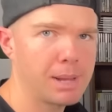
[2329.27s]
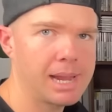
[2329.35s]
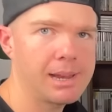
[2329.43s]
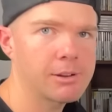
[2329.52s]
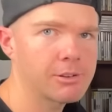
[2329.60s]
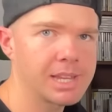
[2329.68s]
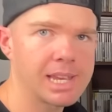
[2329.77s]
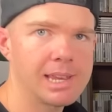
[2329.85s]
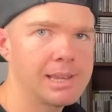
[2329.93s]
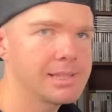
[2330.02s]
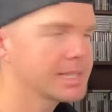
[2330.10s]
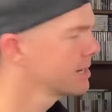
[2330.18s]
and Peter and the
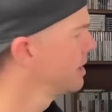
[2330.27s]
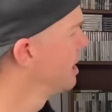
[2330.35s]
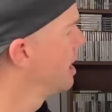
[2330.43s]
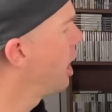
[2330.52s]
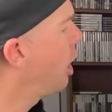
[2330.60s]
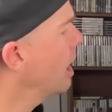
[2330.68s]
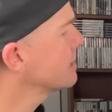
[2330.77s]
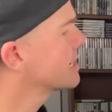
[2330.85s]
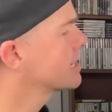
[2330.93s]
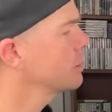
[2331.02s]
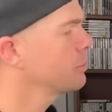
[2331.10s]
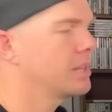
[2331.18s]
kids, I
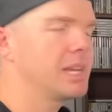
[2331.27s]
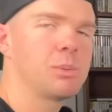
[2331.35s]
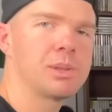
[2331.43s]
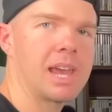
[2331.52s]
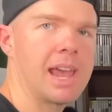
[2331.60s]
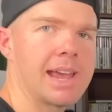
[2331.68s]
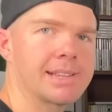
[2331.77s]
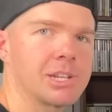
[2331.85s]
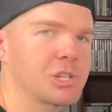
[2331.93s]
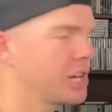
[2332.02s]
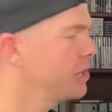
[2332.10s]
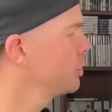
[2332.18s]
still think with their
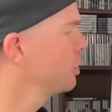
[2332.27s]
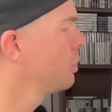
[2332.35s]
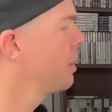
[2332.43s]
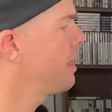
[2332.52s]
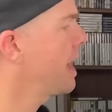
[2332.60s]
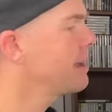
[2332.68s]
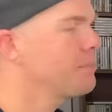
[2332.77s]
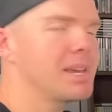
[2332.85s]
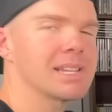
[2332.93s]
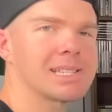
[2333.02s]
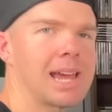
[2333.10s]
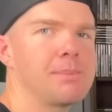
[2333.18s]
hectic schedule, they could
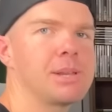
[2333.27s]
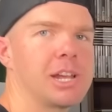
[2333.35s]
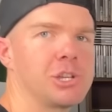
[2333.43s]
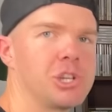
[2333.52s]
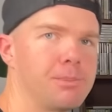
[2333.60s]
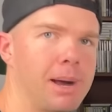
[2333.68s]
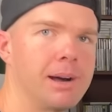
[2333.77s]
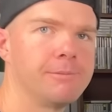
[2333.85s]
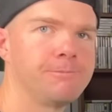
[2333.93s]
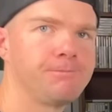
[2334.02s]
be a same day shipper.